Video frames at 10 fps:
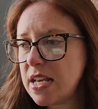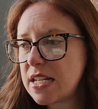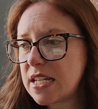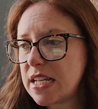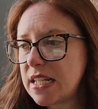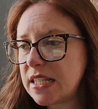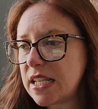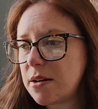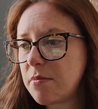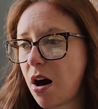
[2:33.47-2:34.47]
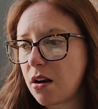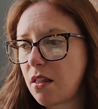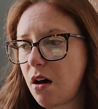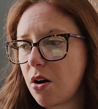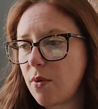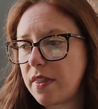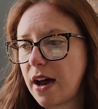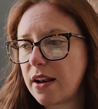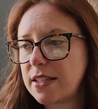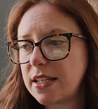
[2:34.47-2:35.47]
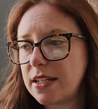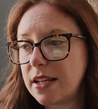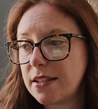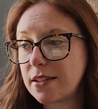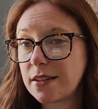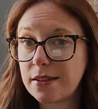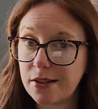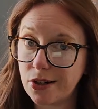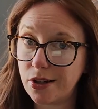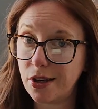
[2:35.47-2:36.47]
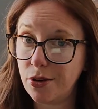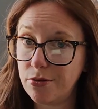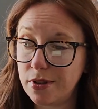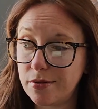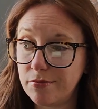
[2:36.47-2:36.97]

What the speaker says: tendency to monologue without attending to listener cues.